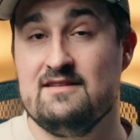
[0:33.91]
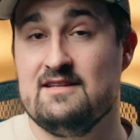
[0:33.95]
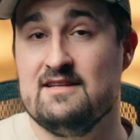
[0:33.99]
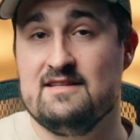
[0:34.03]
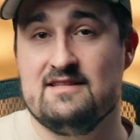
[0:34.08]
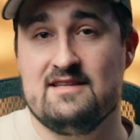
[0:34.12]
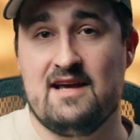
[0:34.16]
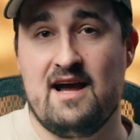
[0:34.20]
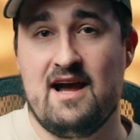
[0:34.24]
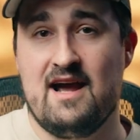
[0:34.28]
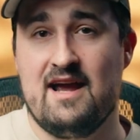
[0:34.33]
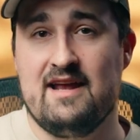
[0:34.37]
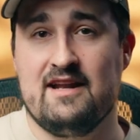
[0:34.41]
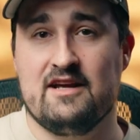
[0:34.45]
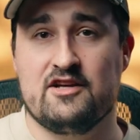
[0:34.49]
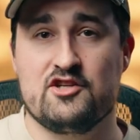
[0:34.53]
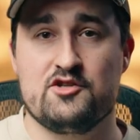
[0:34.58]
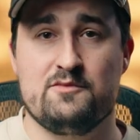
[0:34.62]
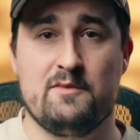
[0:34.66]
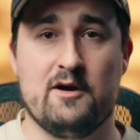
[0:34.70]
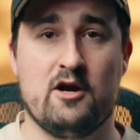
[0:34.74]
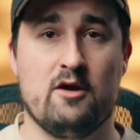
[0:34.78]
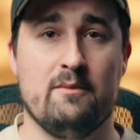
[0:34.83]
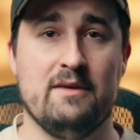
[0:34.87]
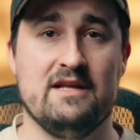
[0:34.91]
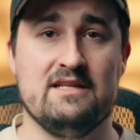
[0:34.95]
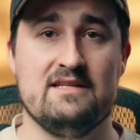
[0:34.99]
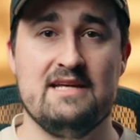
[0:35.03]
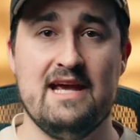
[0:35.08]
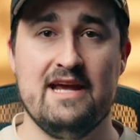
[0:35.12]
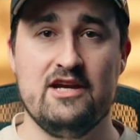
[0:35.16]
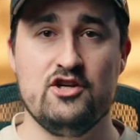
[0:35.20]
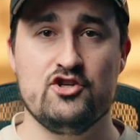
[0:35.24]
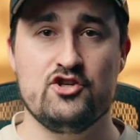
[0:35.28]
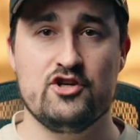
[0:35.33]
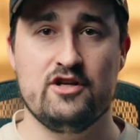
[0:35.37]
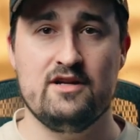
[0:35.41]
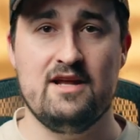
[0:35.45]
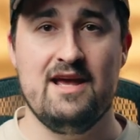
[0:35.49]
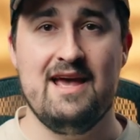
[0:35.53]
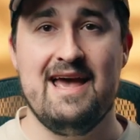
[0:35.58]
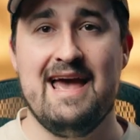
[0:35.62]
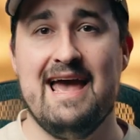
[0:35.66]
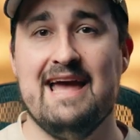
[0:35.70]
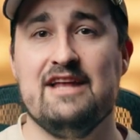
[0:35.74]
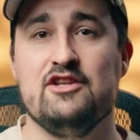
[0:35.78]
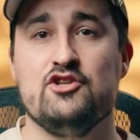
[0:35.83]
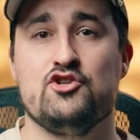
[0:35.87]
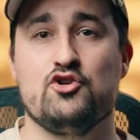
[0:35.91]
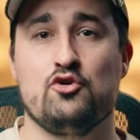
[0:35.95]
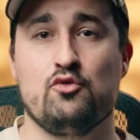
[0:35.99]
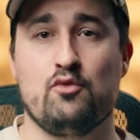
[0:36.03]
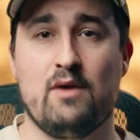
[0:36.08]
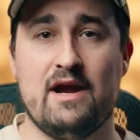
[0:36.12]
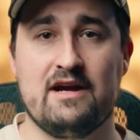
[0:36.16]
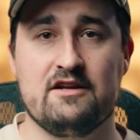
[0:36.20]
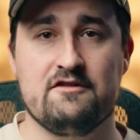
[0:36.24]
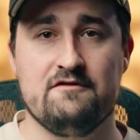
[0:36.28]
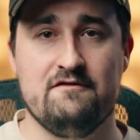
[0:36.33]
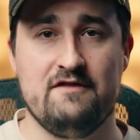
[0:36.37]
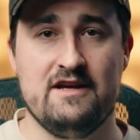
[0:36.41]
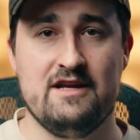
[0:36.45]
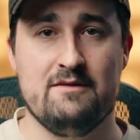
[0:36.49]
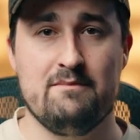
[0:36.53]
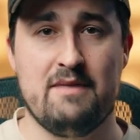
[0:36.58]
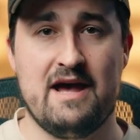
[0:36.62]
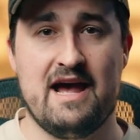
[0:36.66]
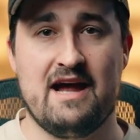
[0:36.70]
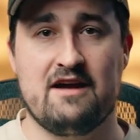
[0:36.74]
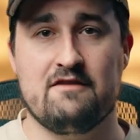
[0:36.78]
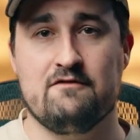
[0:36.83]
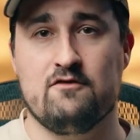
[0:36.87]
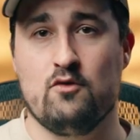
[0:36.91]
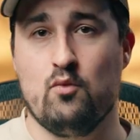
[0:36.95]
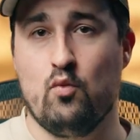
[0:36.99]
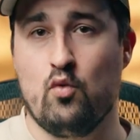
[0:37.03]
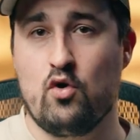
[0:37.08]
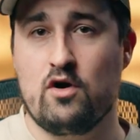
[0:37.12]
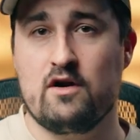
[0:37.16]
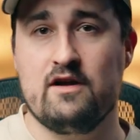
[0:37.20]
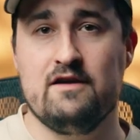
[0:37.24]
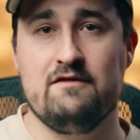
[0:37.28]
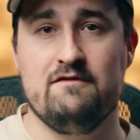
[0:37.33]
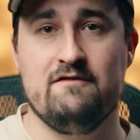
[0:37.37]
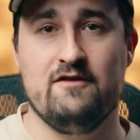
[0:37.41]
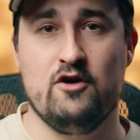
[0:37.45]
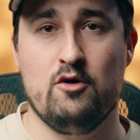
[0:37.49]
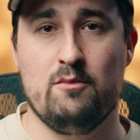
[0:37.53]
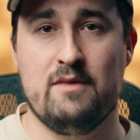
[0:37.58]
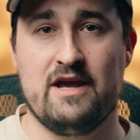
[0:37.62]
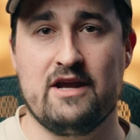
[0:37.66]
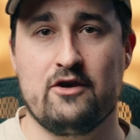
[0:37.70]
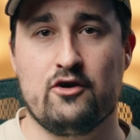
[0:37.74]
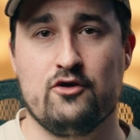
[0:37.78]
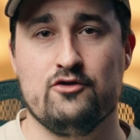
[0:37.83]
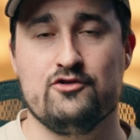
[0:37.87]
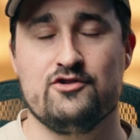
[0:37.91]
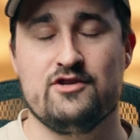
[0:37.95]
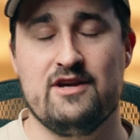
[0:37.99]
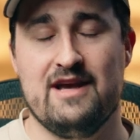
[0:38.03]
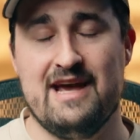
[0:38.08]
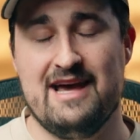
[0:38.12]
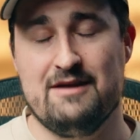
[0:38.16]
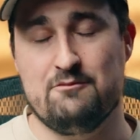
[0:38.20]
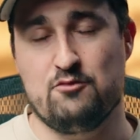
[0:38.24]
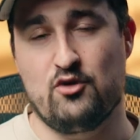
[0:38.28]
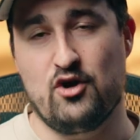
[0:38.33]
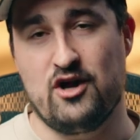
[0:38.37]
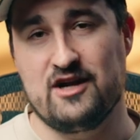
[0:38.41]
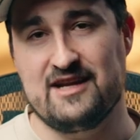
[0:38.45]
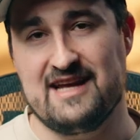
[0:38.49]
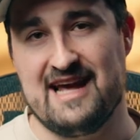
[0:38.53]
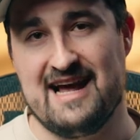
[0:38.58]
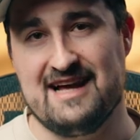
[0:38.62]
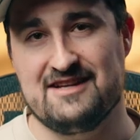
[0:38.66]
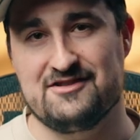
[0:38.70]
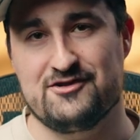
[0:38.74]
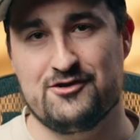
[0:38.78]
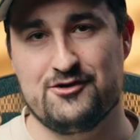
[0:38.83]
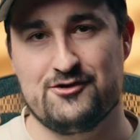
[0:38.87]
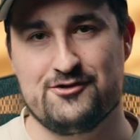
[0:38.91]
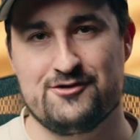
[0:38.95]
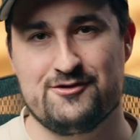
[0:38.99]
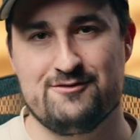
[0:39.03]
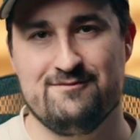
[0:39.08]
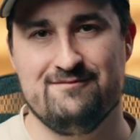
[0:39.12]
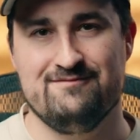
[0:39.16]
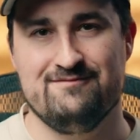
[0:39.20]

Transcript: design, experimentation, and direct feedback from working filmmakers and broadcasters.